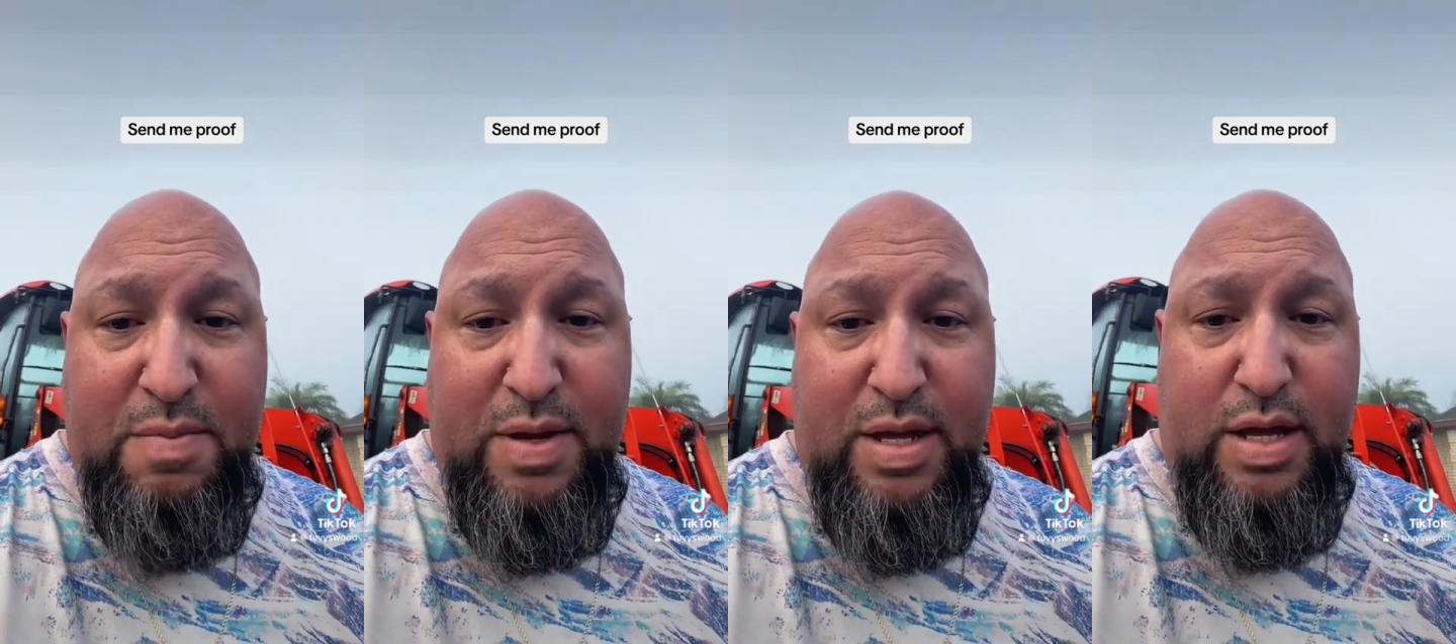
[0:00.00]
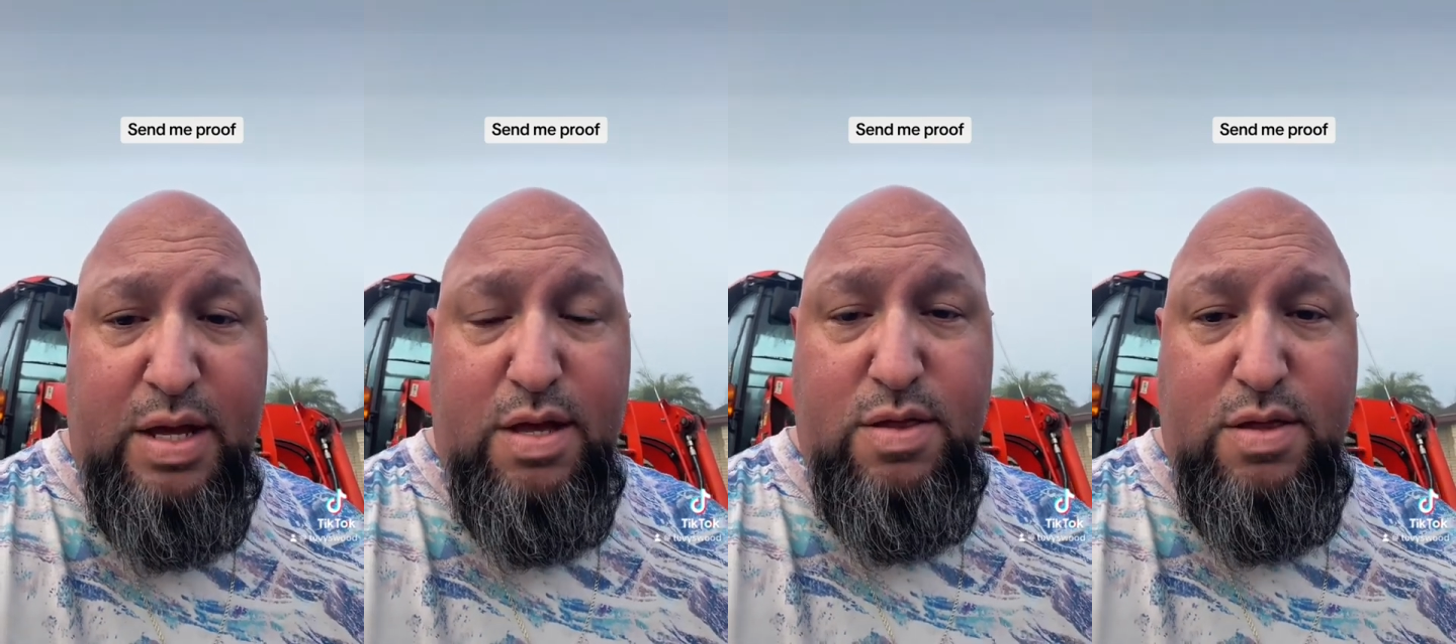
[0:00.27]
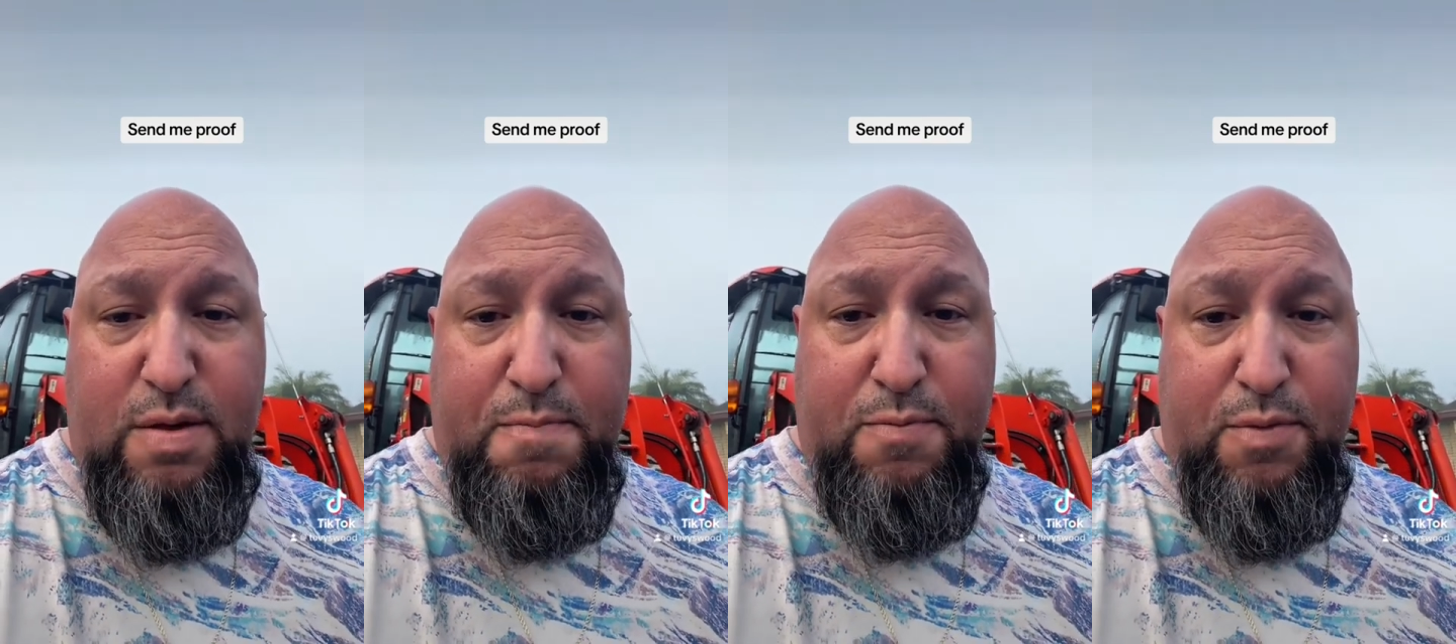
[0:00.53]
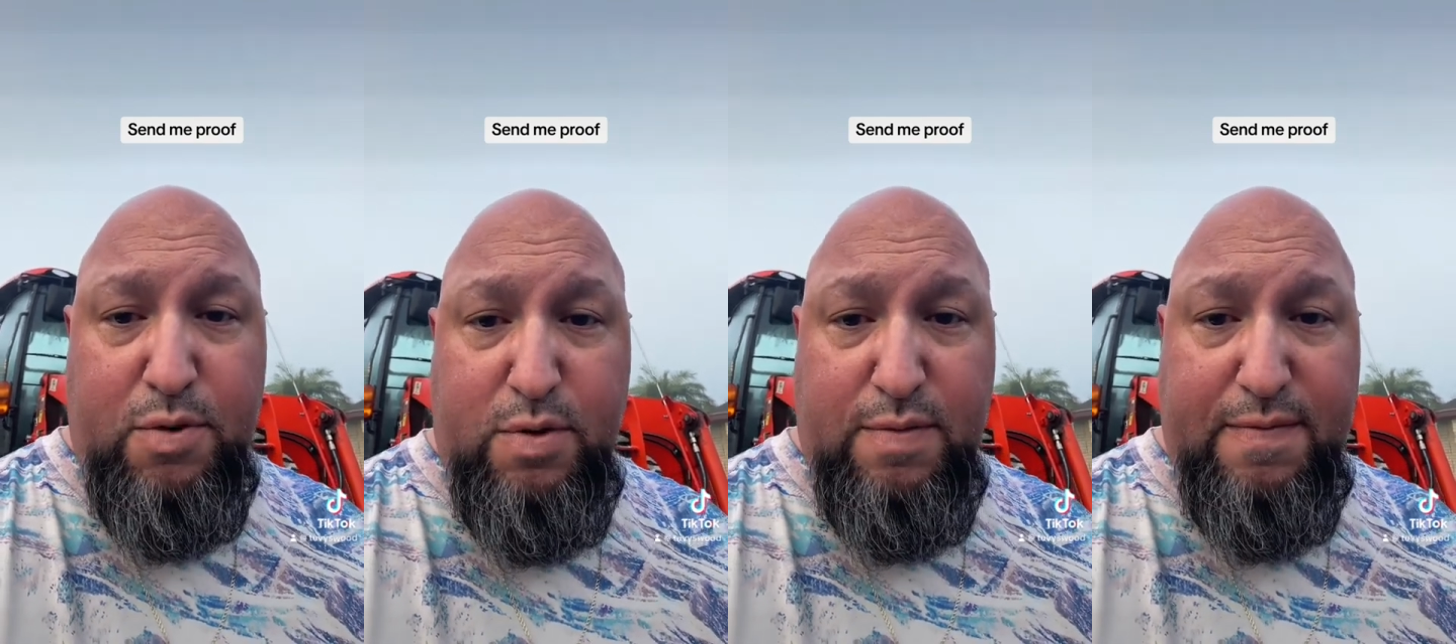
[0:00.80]
me the
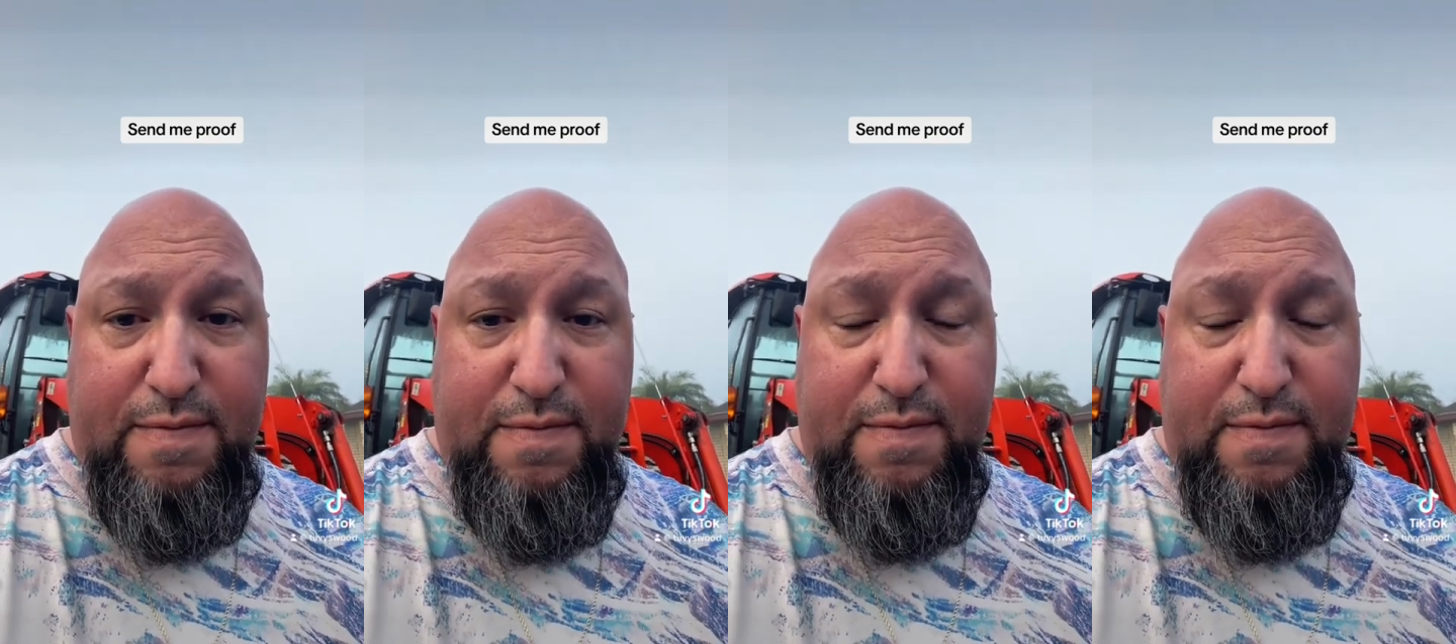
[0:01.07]
proof